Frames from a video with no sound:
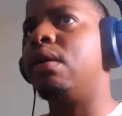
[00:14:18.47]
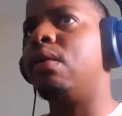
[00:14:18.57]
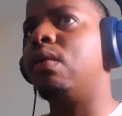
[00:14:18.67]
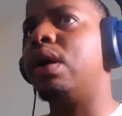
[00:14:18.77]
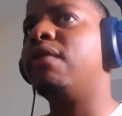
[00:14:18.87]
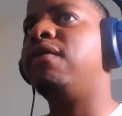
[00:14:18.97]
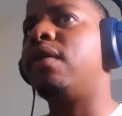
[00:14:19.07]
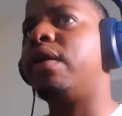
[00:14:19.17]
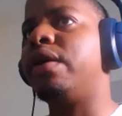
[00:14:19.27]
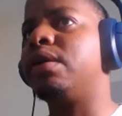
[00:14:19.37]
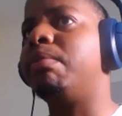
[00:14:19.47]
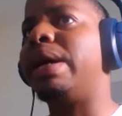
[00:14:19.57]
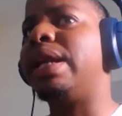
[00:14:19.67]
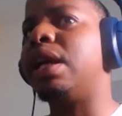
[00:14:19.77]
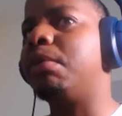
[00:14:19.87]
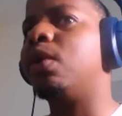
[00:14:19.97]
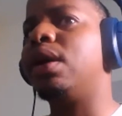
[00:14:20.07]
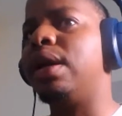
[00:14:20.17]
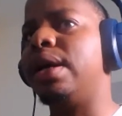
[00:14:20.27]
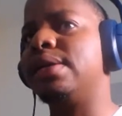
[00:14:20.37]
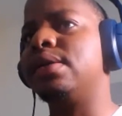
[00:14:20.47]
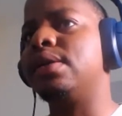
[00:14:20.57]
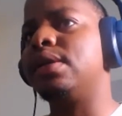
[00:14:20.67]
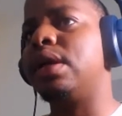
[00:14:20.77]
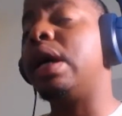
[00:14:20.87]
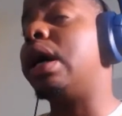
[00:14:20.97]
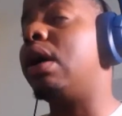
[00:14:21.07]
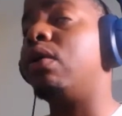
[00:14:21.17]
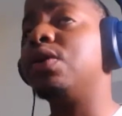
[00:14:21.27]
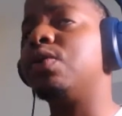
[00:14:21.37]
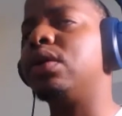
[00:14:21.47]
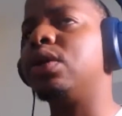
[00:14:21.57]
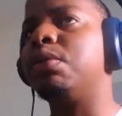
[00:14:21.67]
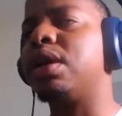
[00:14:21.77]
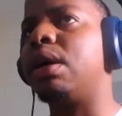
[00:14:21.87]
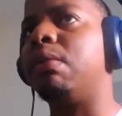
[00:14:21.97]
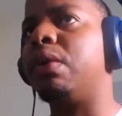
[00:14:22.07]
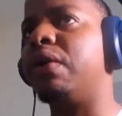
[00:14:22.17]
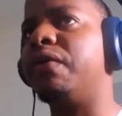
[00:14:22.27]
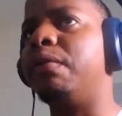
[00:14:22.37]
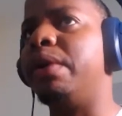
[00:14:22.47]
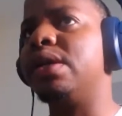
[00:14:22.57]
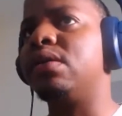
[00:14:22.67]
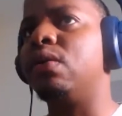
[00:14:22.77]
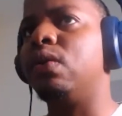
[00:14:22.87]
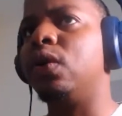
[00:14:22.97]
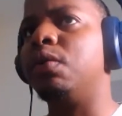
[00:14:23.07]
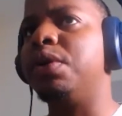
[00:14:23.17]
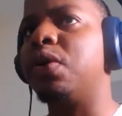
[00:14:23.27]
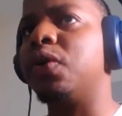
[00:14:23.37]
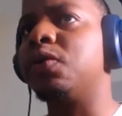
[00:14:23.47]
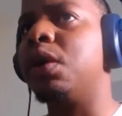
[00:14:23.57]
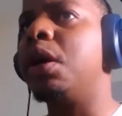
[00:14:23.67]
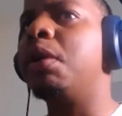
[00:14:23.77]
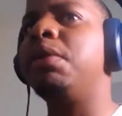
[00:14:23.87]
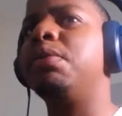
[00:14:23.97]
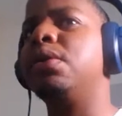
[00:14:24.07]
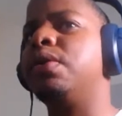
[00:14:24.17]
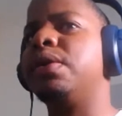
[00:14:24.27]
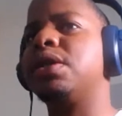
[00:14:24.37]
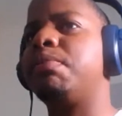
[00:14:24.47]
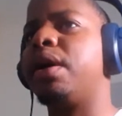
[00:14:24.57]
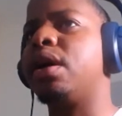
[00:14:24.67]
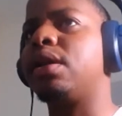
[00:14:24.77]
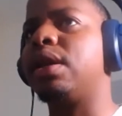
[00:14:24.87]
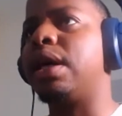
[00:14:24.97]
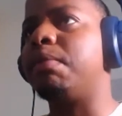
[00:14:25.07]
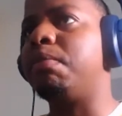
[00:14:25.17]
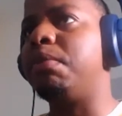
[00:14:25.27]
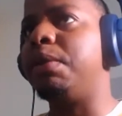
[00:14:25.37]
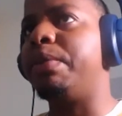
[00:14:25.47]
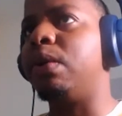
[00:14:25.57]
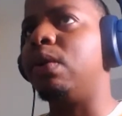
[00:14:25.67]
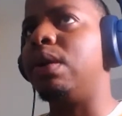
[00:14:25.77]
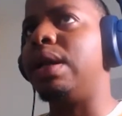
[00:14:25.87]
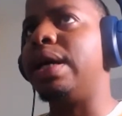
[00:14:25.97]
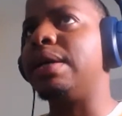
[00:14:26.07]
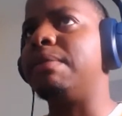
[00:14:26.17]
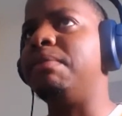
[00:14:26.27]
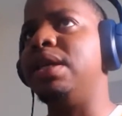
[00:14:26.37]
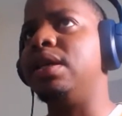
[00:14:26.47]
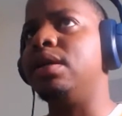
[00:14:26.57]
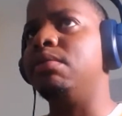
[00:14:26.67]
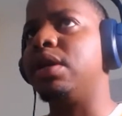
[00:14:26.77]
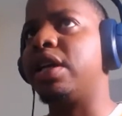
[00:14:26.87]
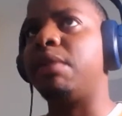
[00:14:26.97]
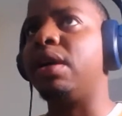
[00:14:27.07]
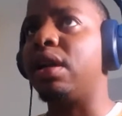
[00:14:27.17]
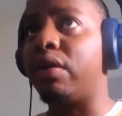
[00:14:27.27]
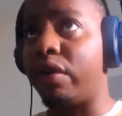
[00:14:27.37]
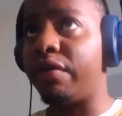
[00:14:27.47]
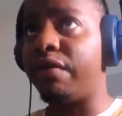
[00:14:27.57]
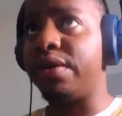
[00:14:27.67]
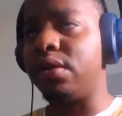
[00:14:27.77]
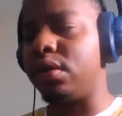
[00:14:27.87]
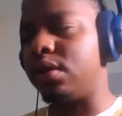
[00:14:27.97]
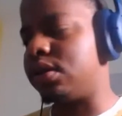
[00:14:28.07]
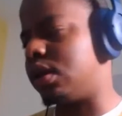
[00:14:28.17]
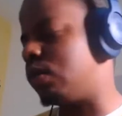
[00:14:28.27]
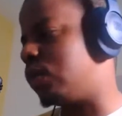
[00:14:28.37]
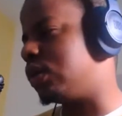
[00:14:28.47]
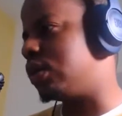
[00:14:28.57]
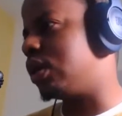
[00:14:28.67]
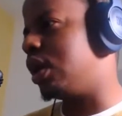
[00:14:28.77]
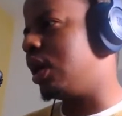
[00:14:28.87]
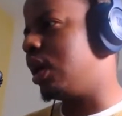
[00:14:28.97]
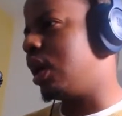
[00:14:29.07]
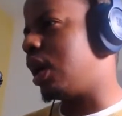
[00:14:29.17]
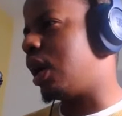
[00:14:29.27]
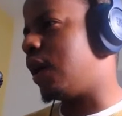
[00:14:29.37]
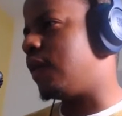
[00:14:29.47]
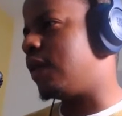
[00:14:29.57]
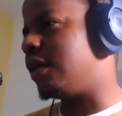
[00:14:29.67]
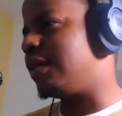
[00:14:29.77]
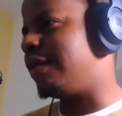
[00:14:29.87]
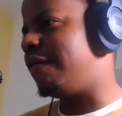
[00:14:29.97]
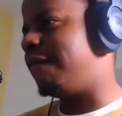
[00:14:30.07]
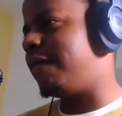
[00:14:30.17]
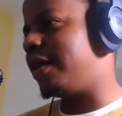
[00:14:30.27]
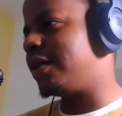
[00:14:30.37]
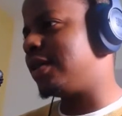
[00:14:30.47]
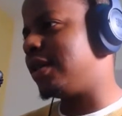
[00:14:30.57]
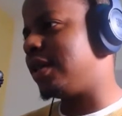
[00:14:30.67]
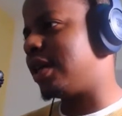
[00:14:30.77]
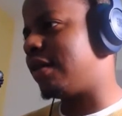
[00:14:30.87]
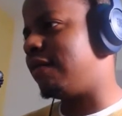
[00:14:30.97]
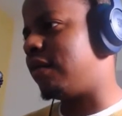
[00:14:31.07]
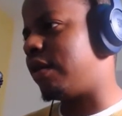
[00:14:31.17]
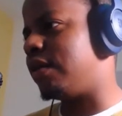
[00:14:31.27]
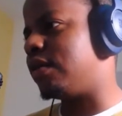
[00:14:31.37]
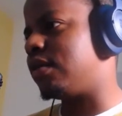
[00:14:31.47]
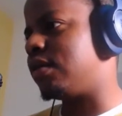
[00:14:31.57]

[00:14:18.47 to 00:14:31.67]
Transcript: what I've learned, my number one lessons, I always wanted to become one of the best in the world, because people don't expect like people like me becoming a reference in the design world. And the first thing that I've learned